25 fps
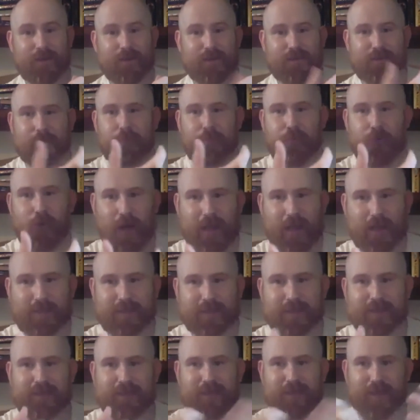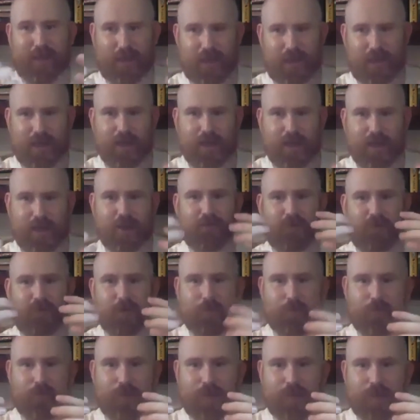to practice and learn from,
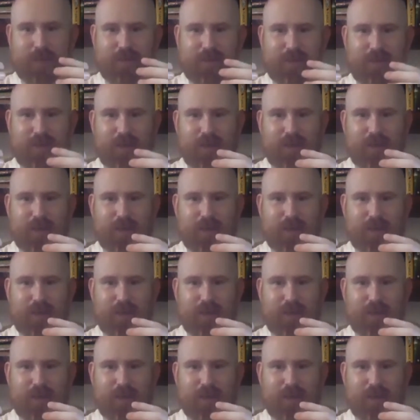because